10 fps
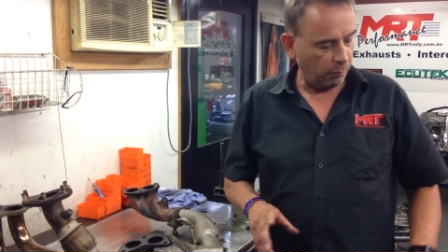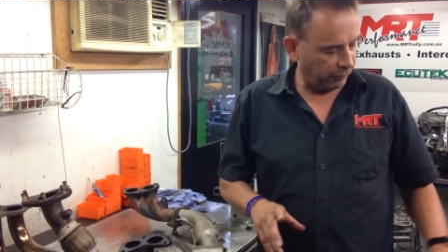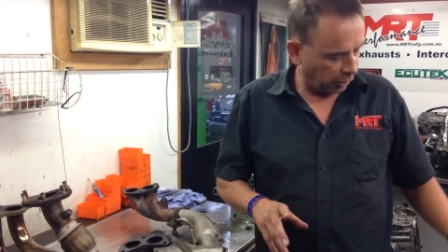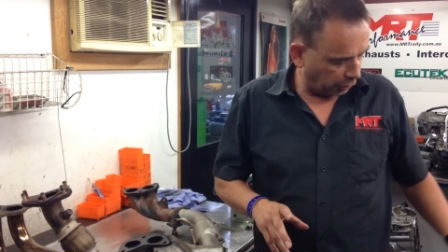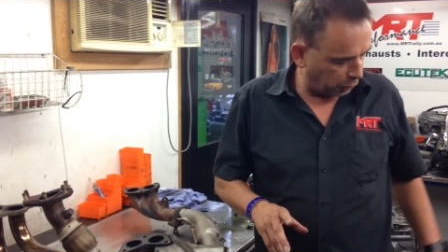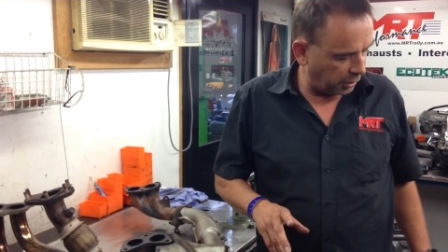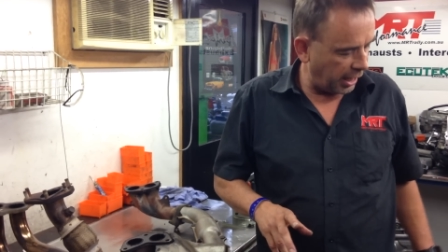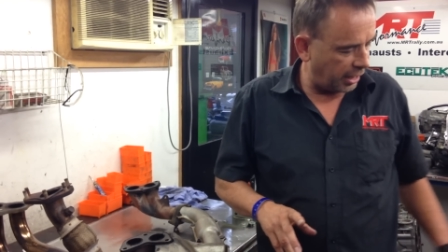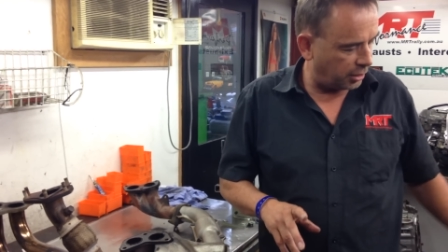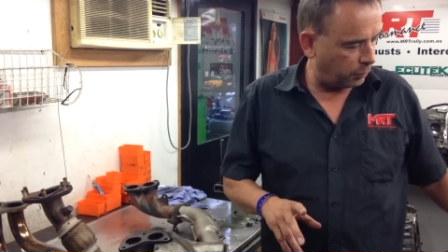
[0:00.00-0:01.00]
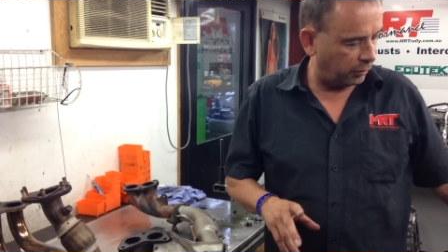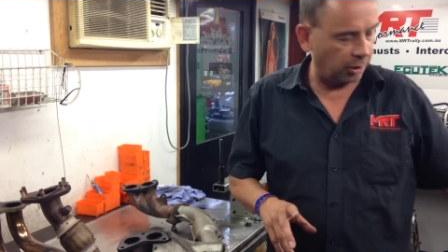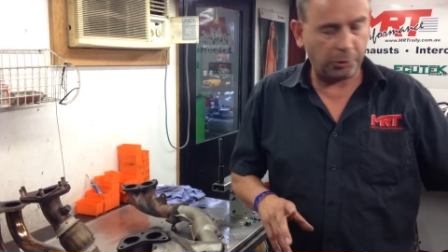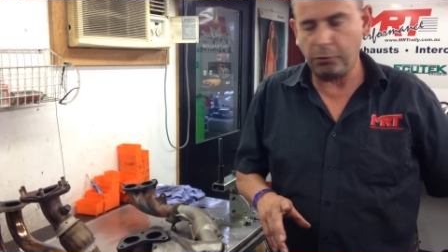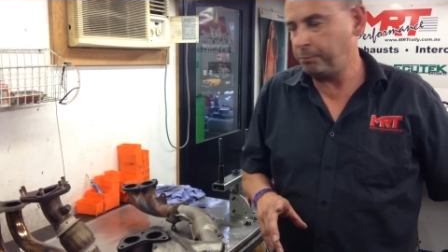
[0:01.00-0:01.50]
We've got good heads, we've
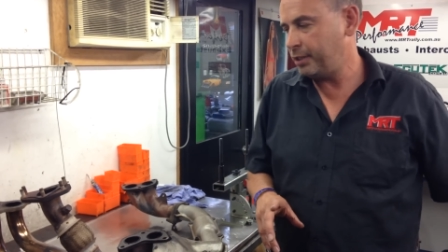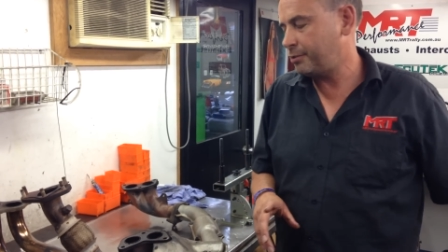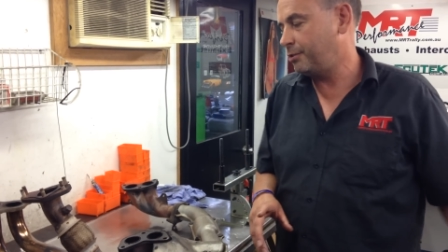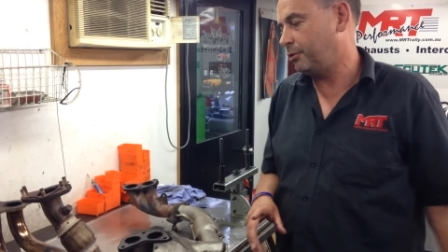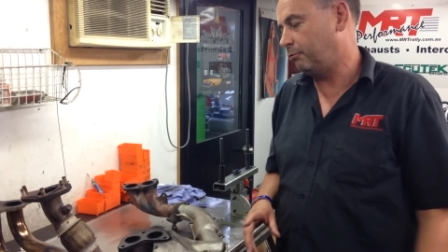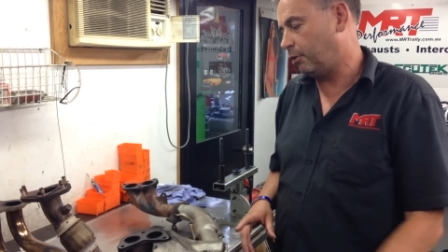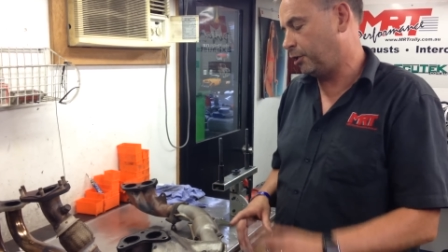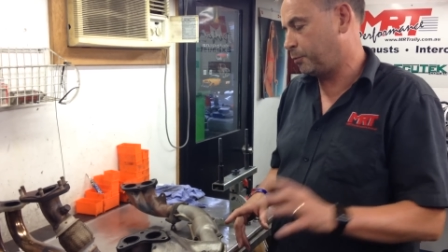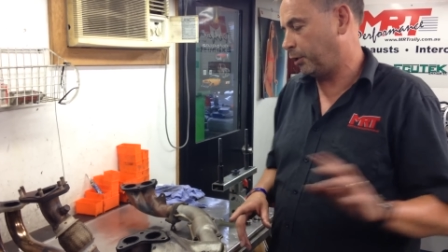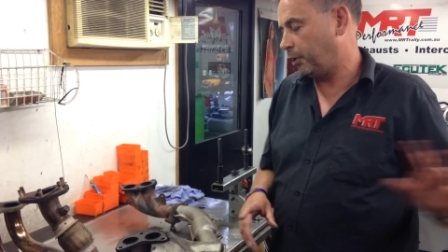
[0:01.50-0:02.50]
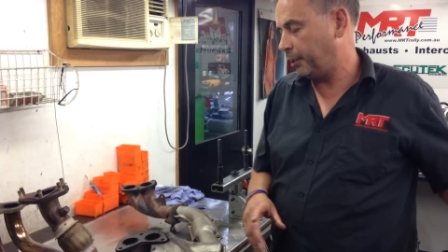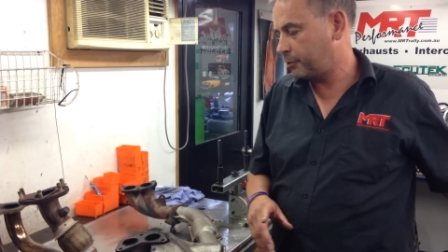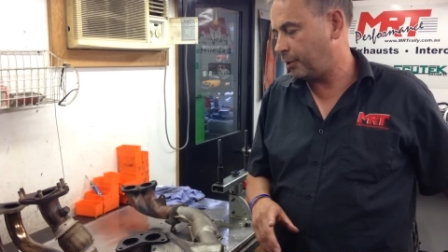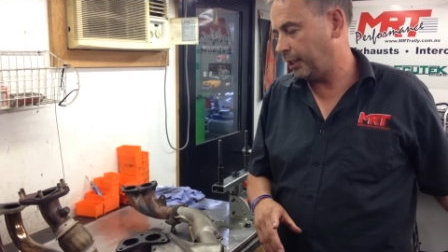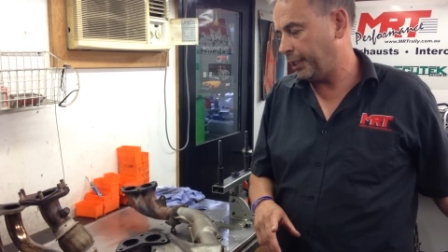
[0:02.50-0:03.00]
got good pistons and rods, we've got a
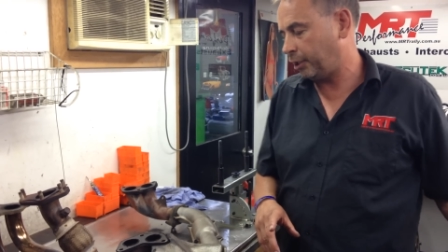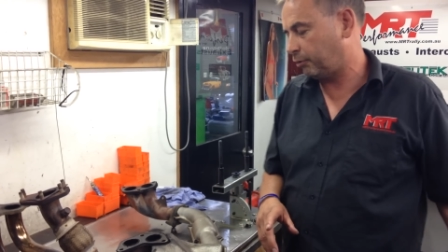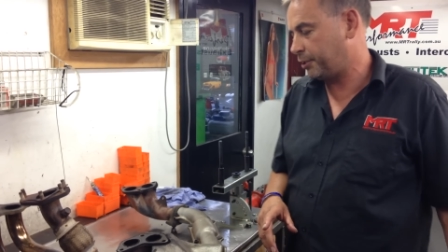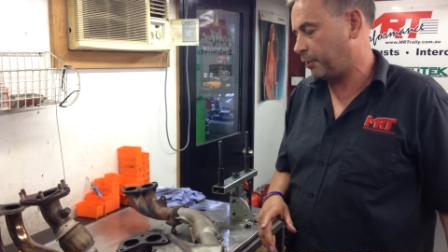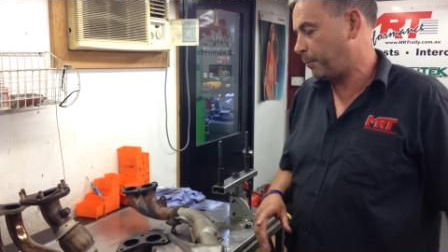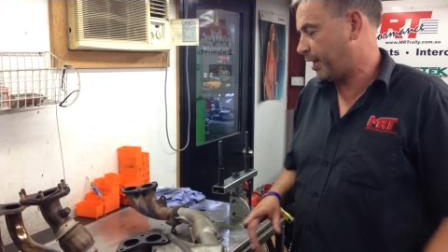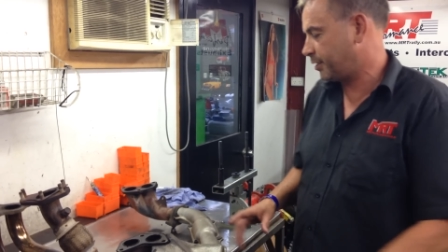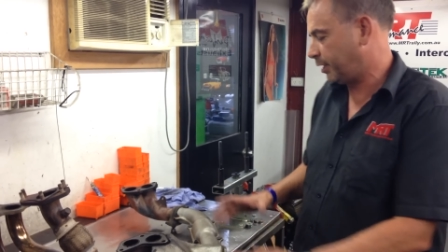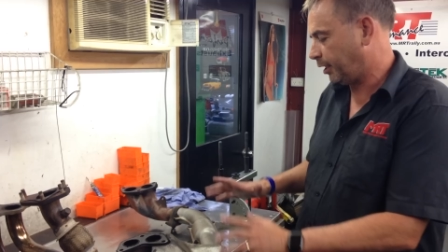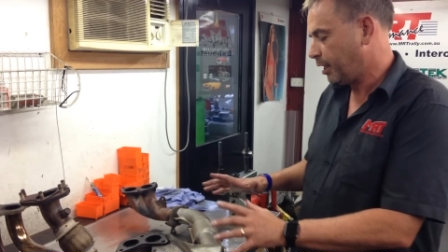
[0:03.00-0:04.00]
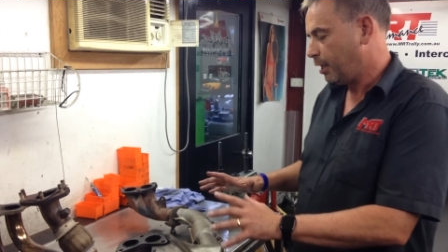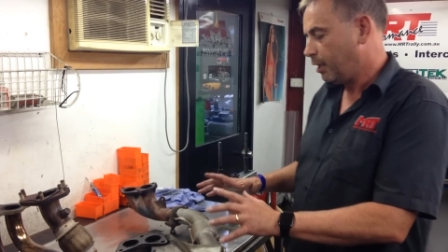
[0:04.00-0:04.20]
slightly increased capacity,